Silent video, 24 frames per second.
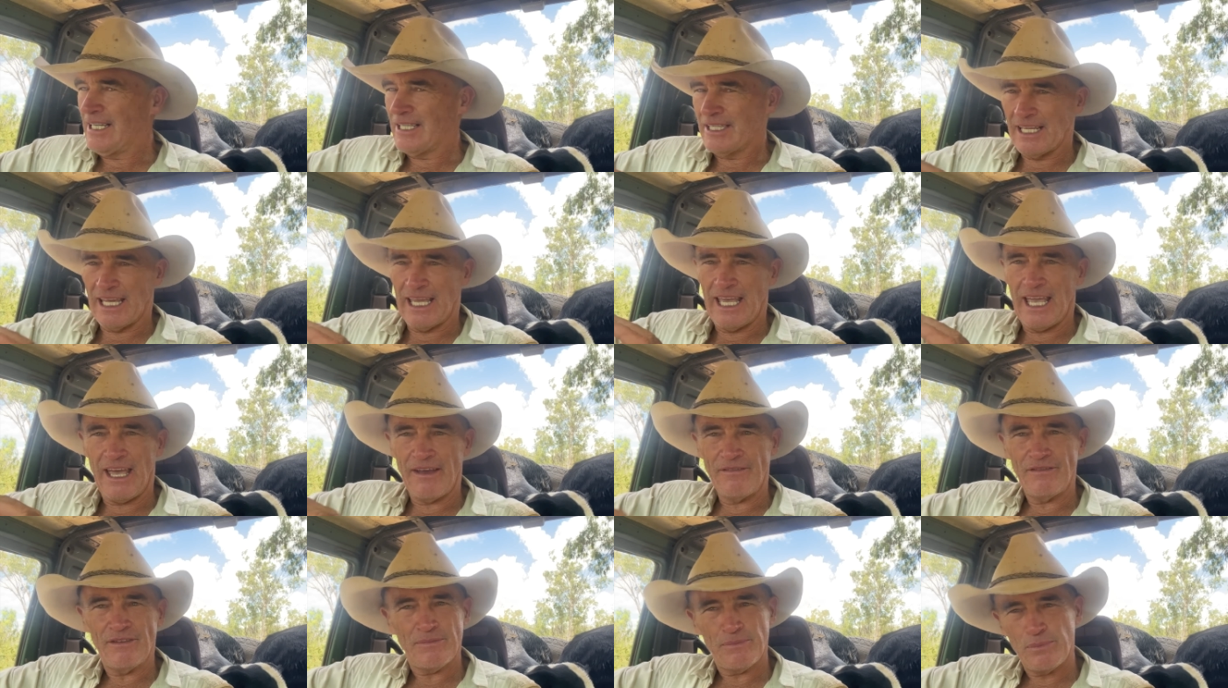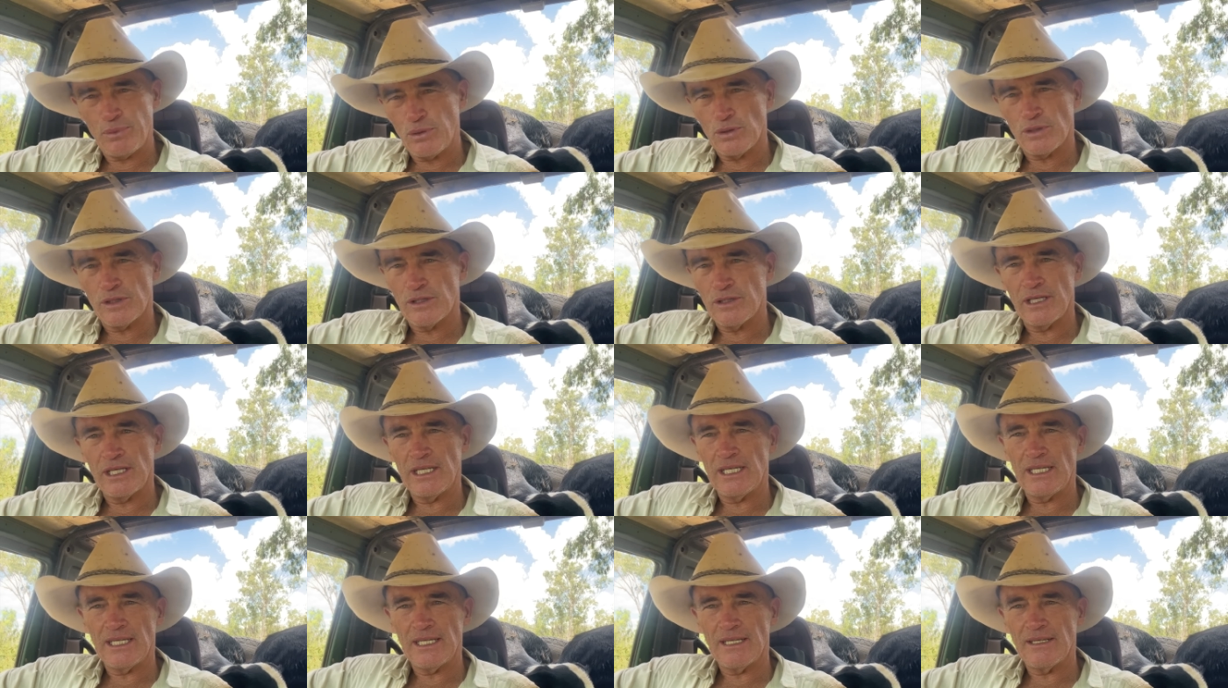they haven't put
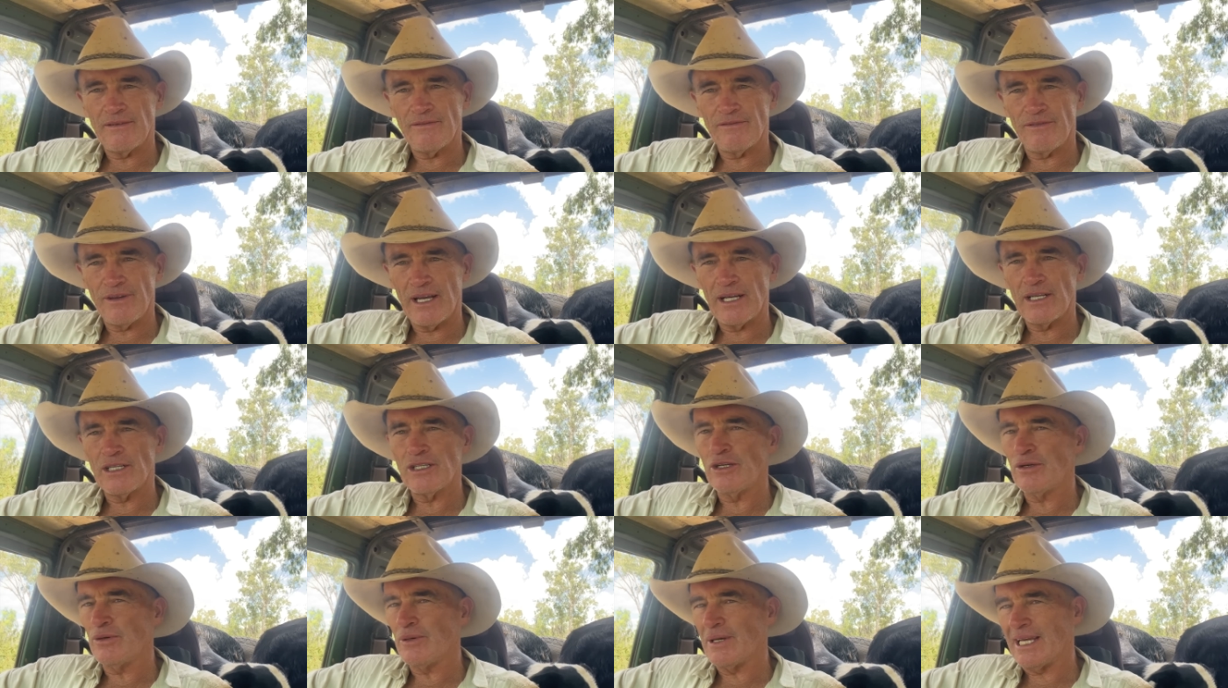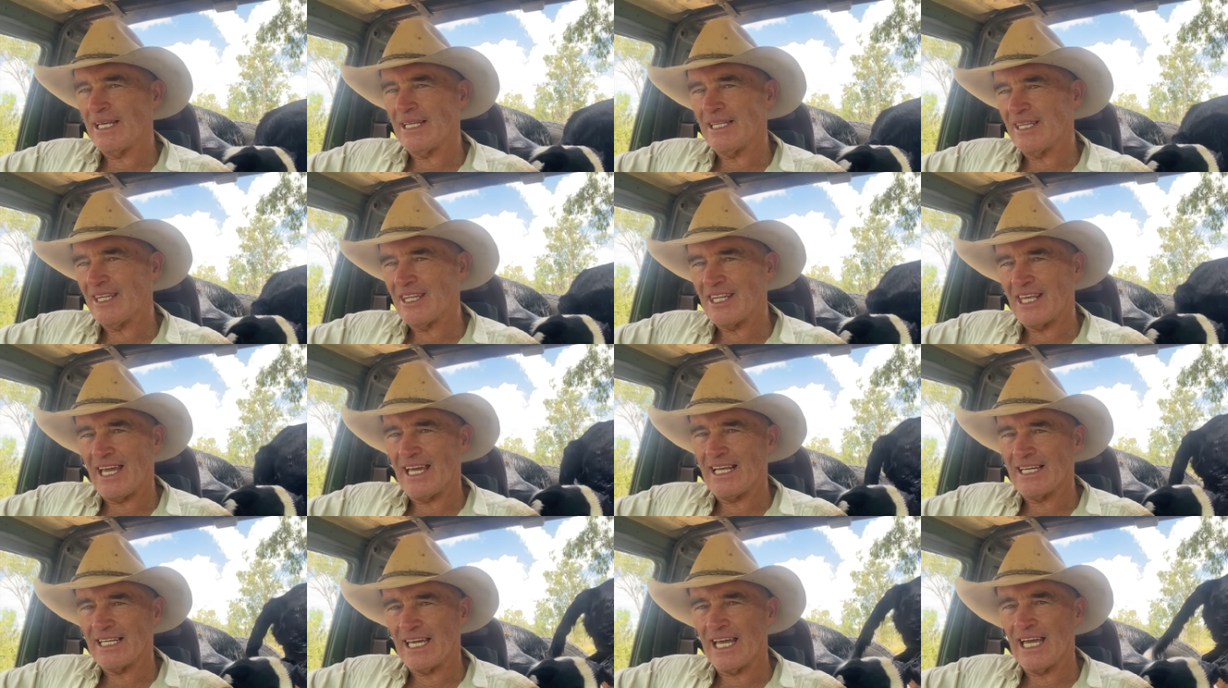the value in
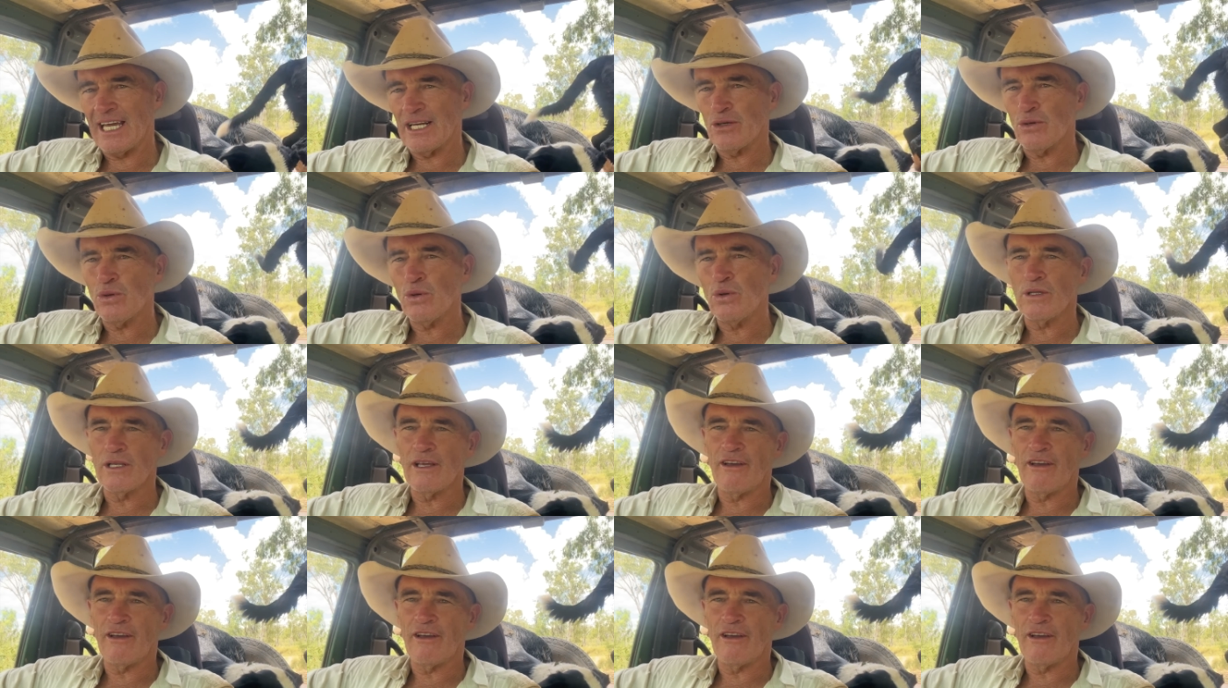that at all.